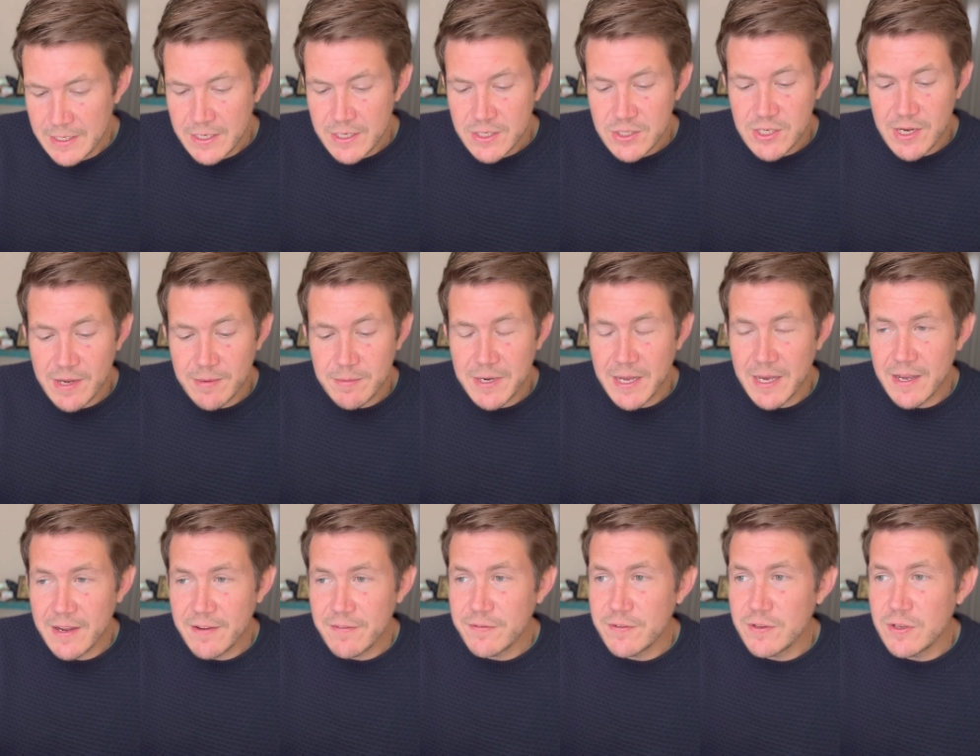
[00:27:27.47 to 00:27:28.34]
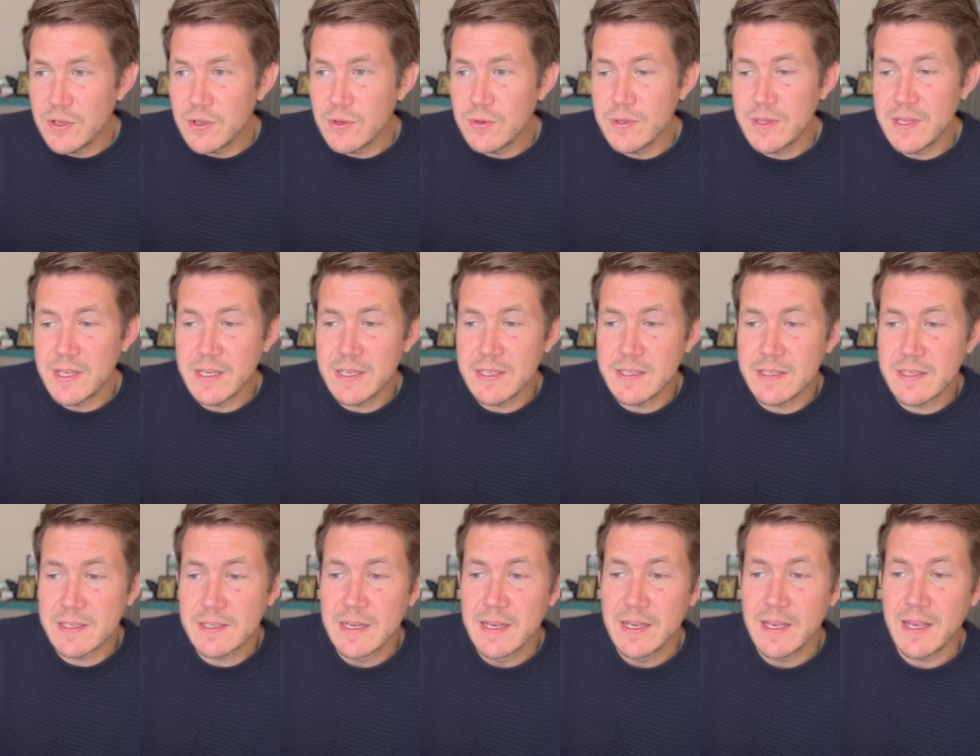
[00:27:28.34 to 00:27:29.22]
Gemini, for you,
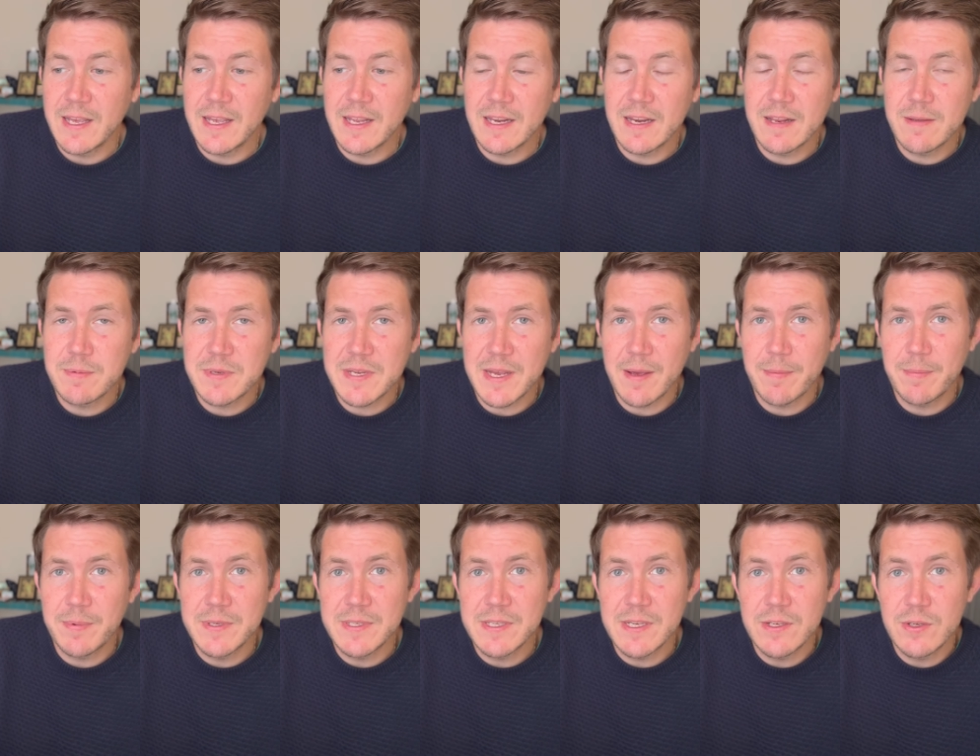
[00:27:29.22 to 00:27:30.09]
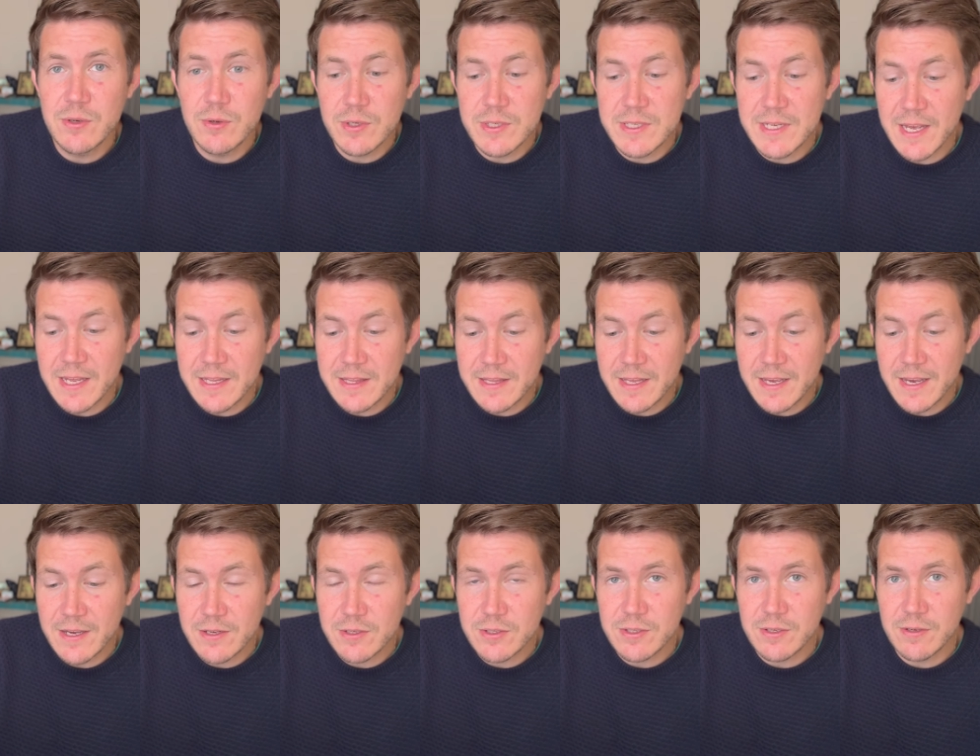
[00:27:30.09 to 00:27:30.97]
this eclipse happens in your 10th
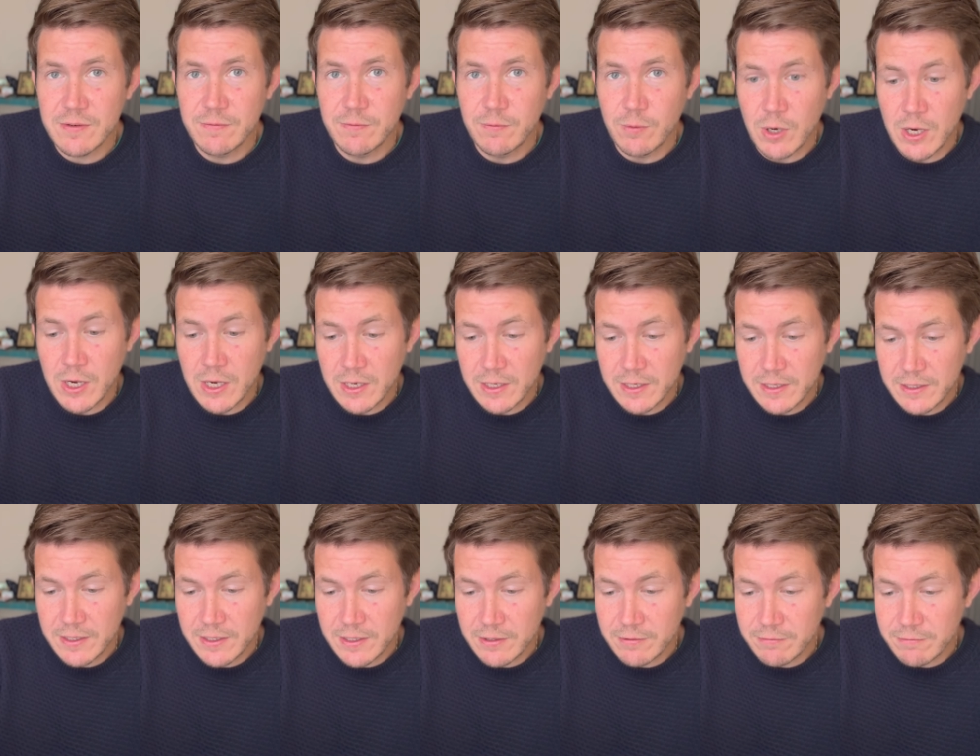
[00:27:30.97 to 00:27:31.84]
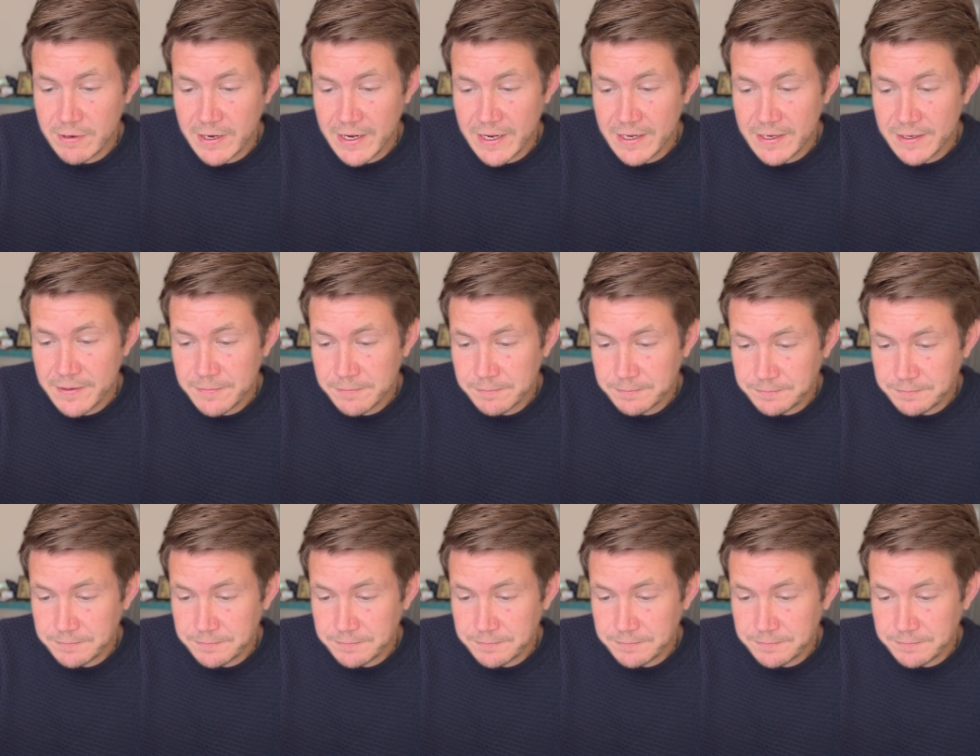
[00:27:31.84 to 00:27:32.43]
house of work and career.